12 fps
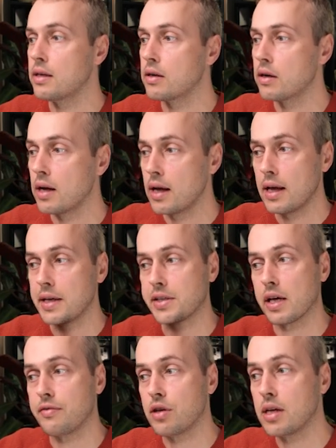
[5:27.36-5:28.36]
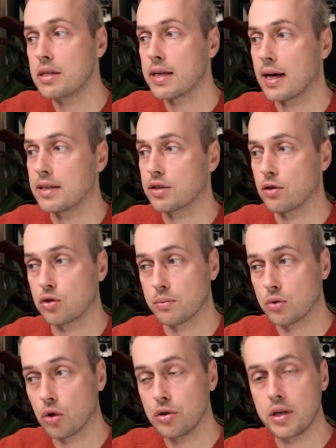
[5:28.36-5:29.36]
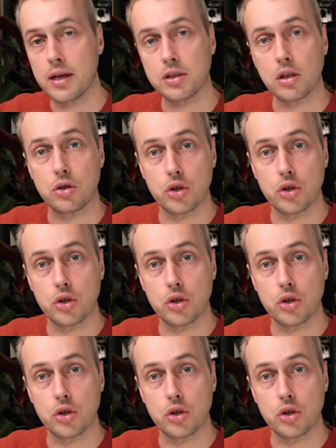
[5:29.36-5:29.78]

here is that if you need to add custom context,